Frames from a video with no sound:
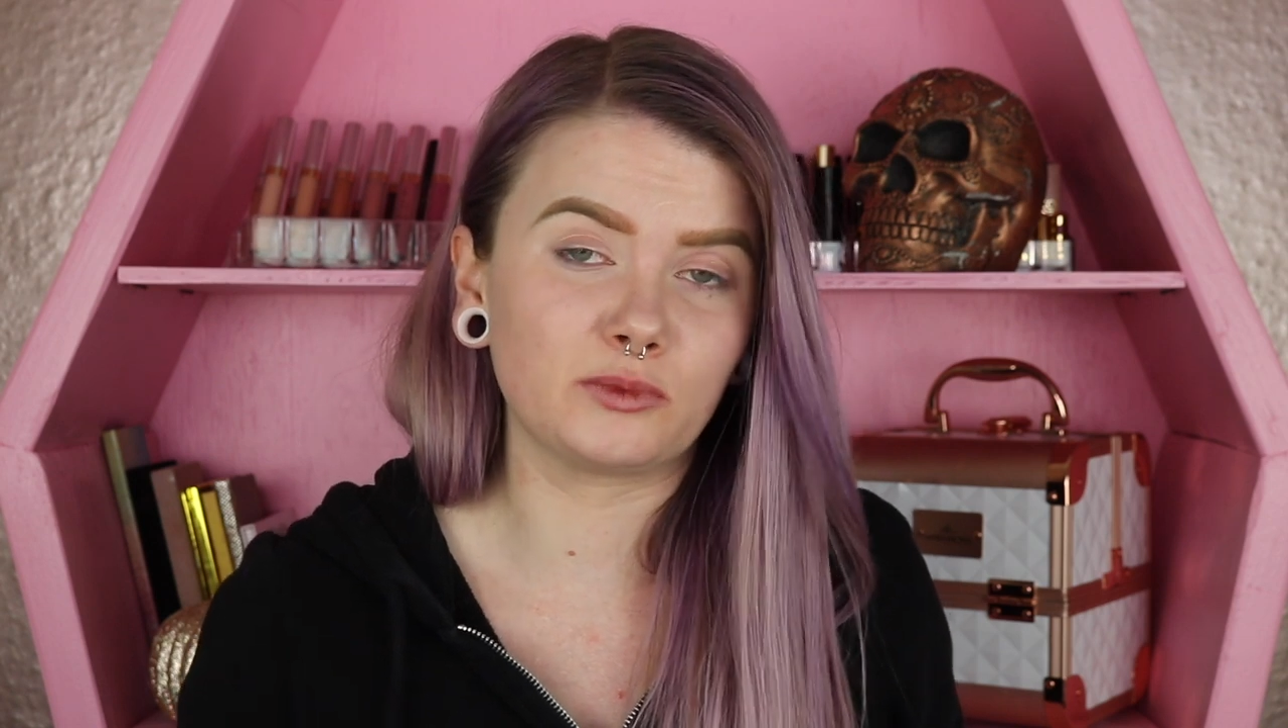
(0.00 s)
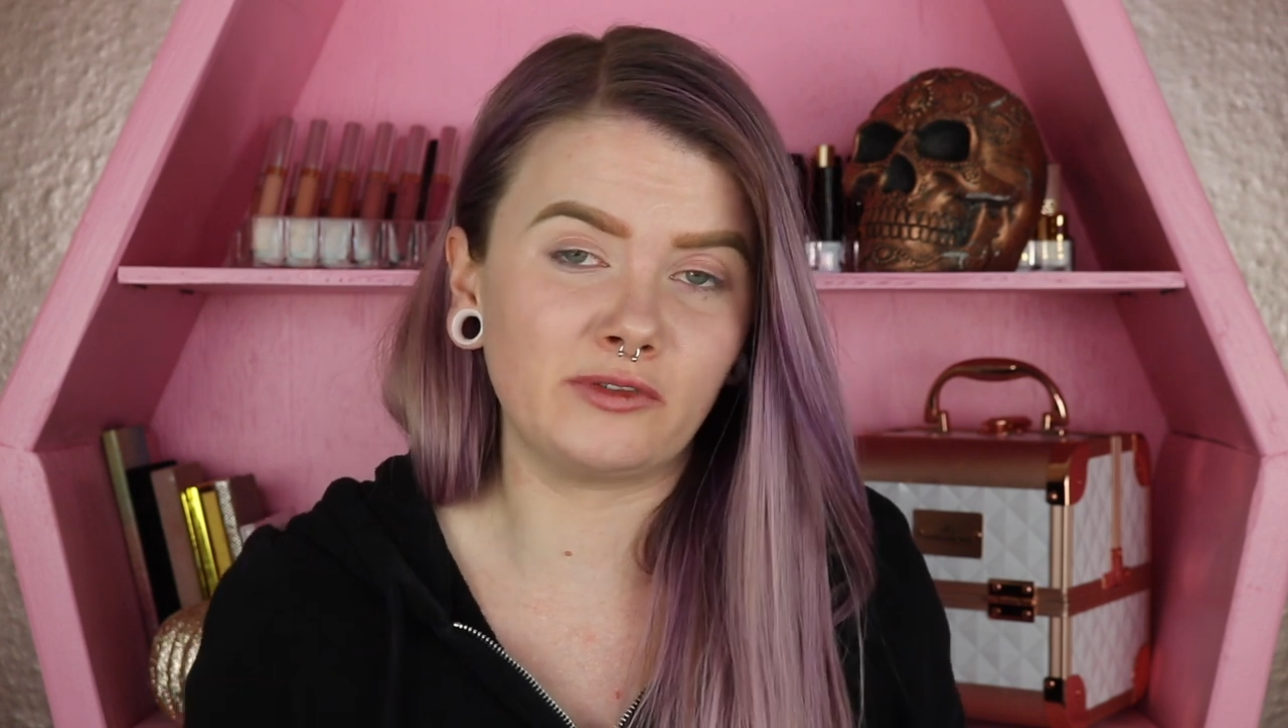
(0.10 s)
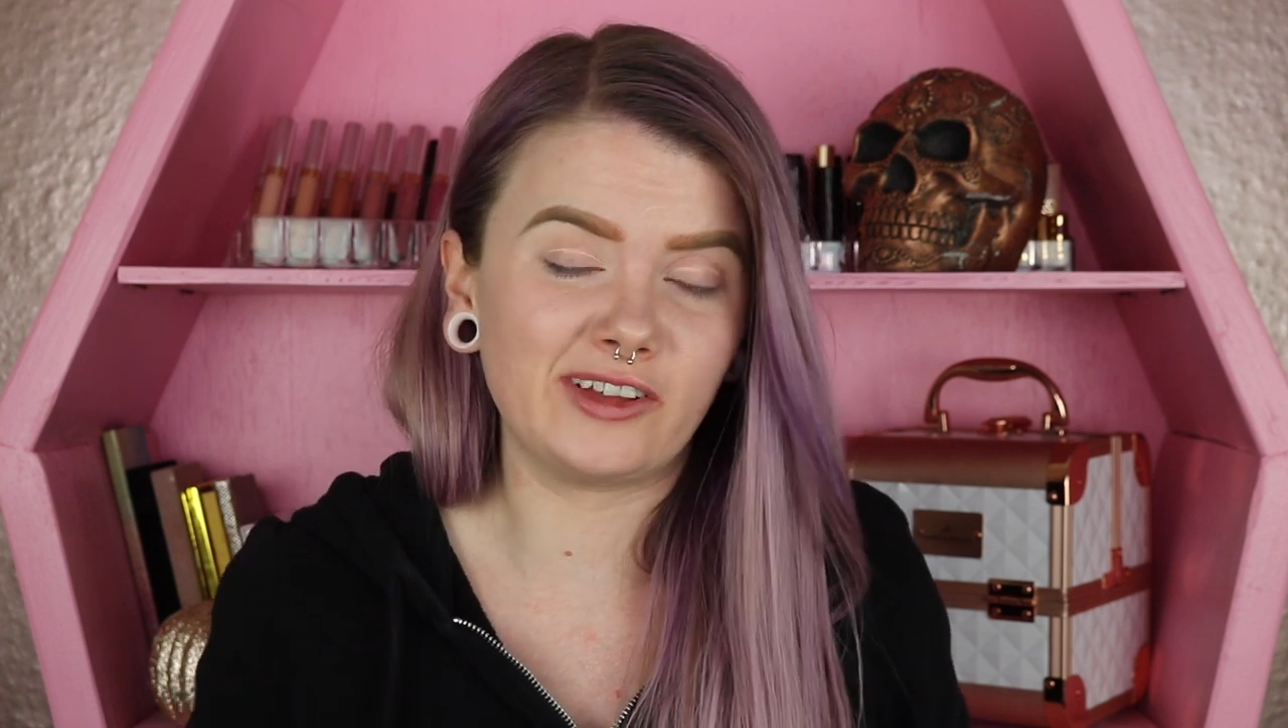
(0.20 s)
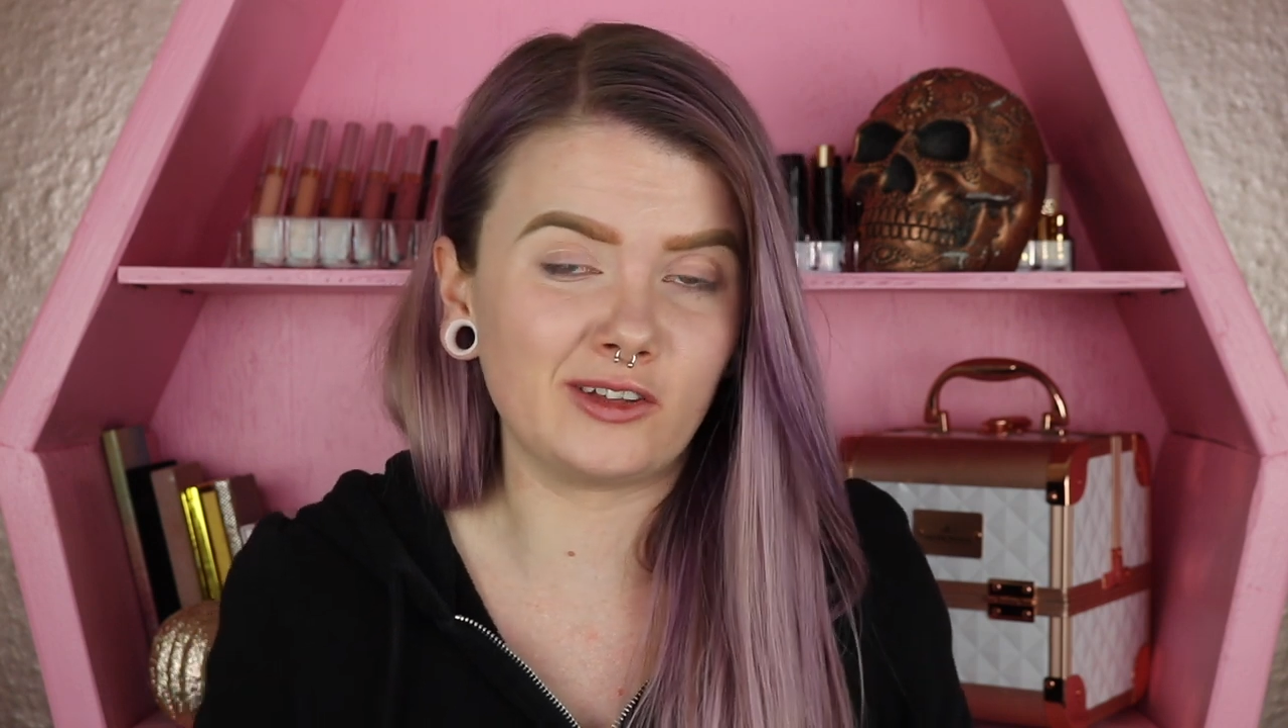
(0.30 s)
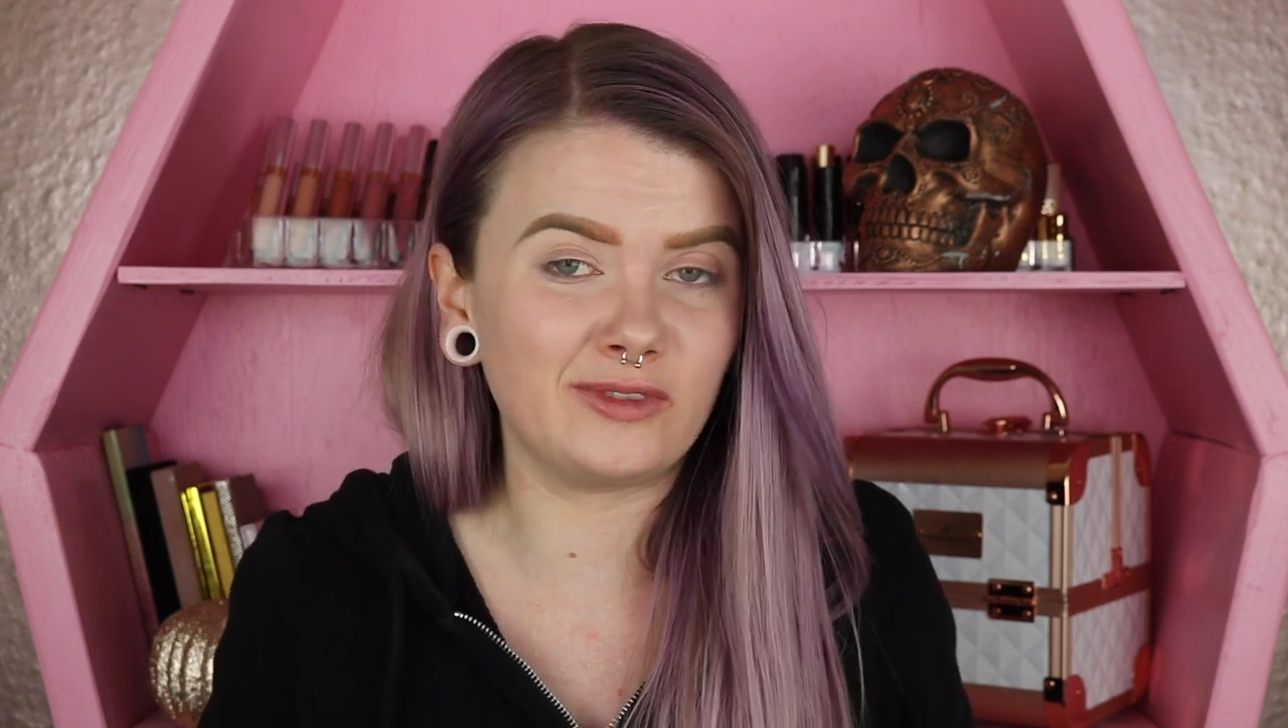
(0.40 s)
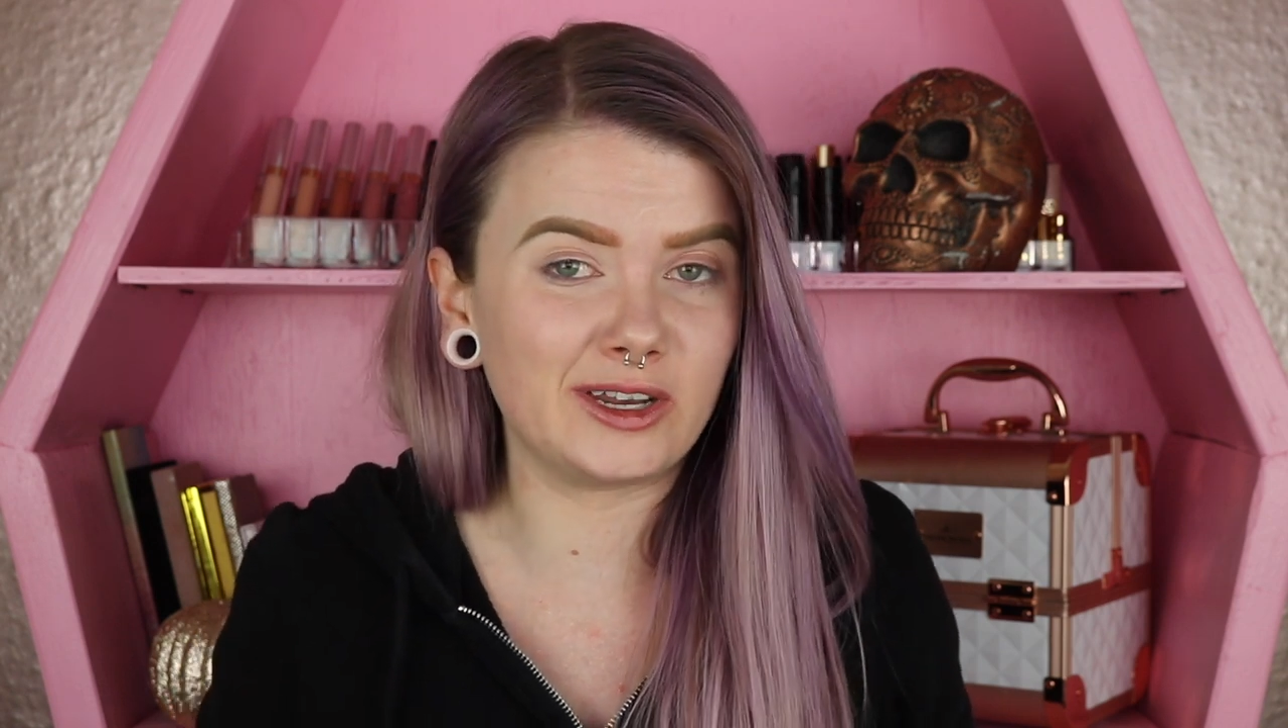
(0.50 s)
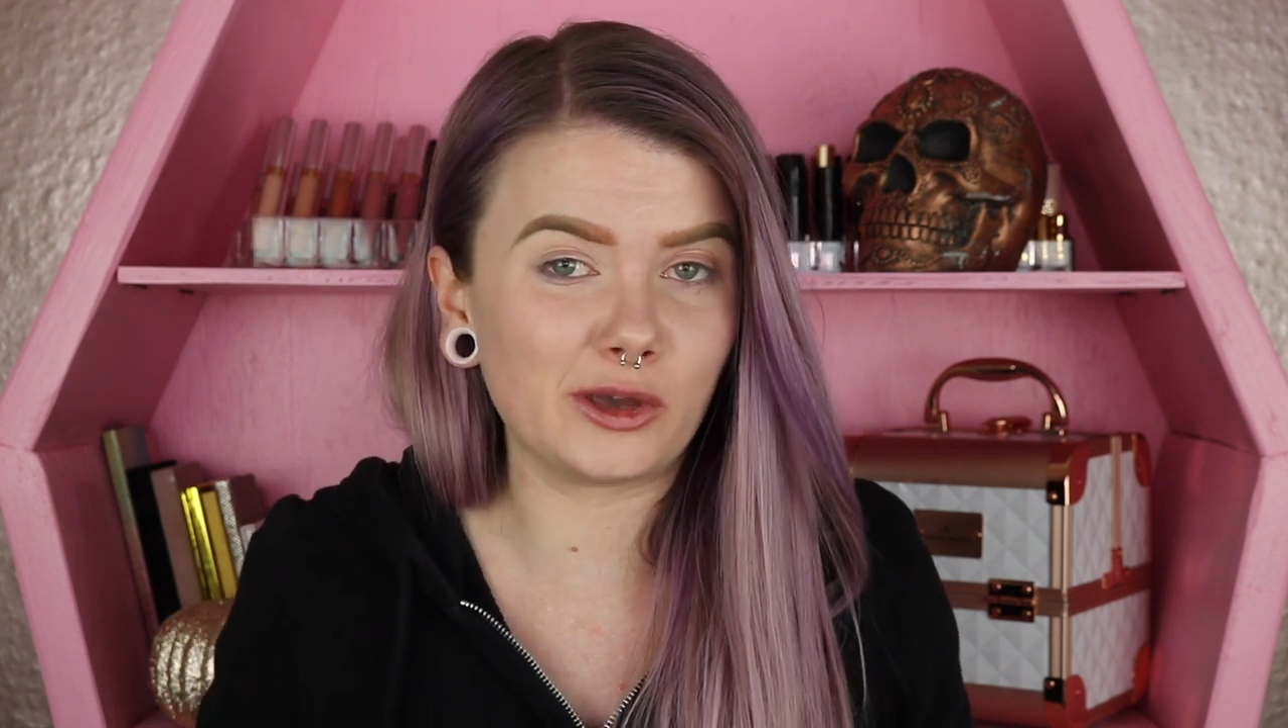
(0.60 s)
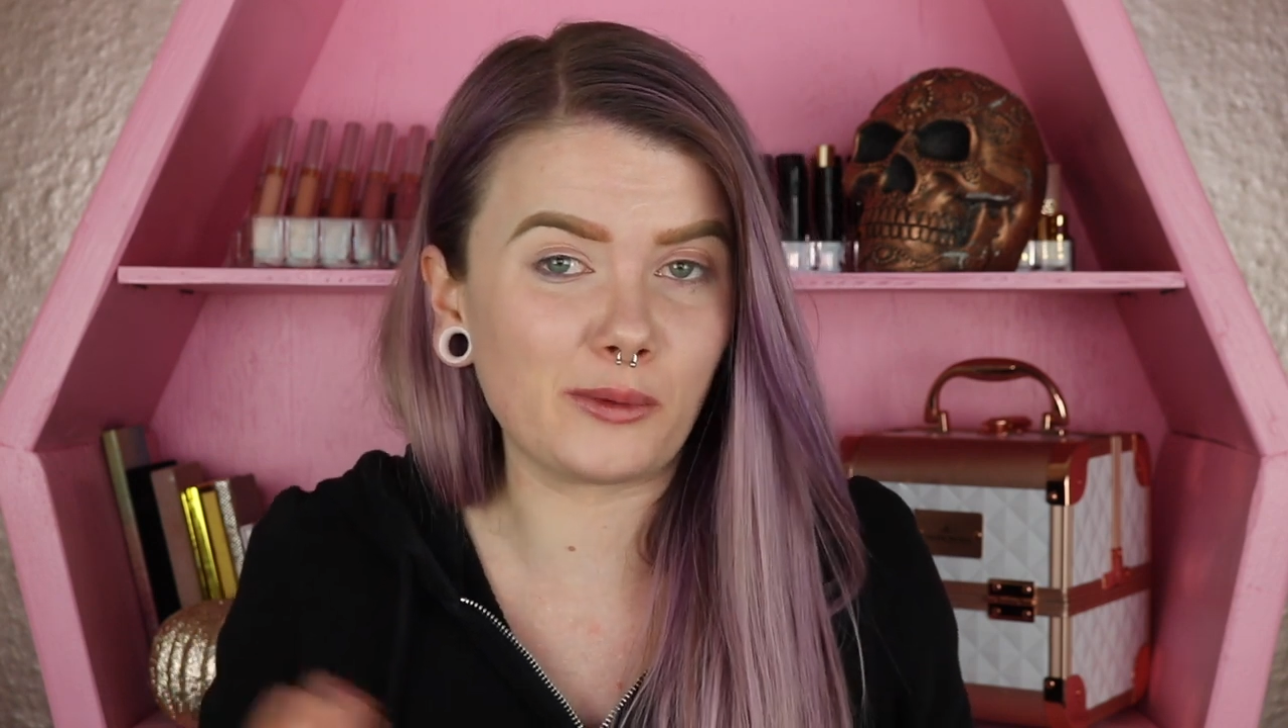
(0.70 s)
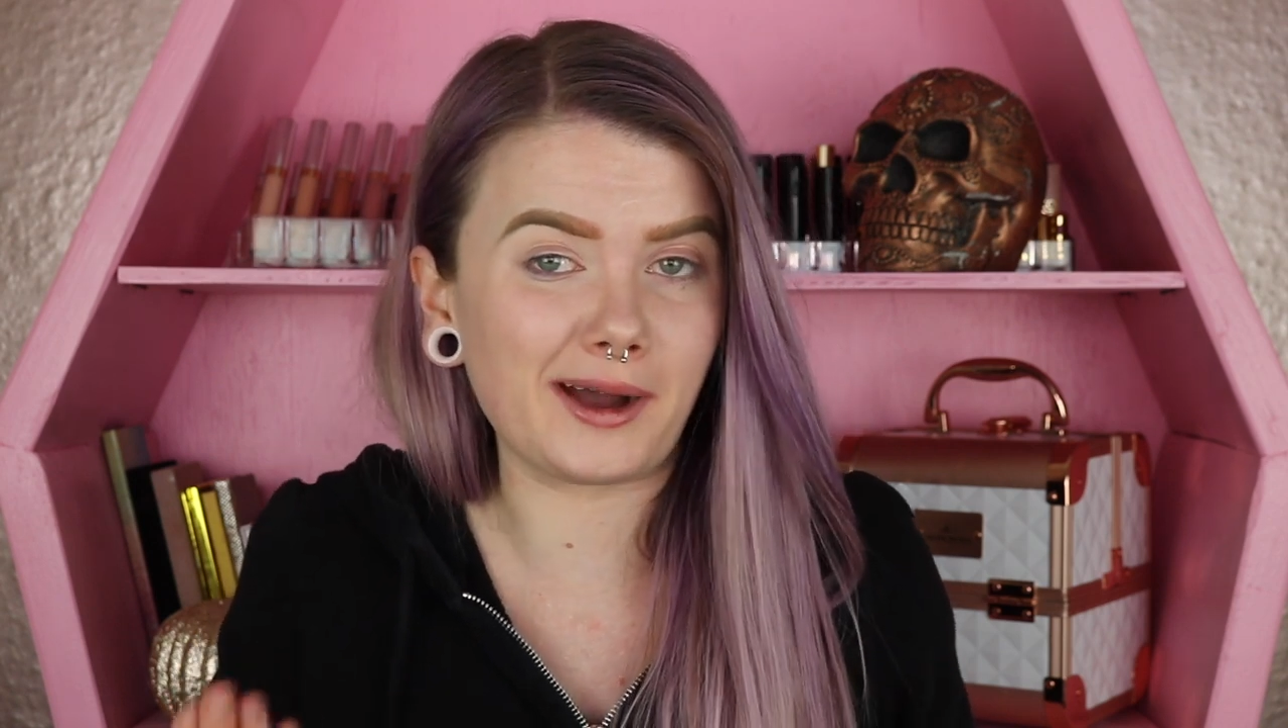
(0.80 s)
reveal video,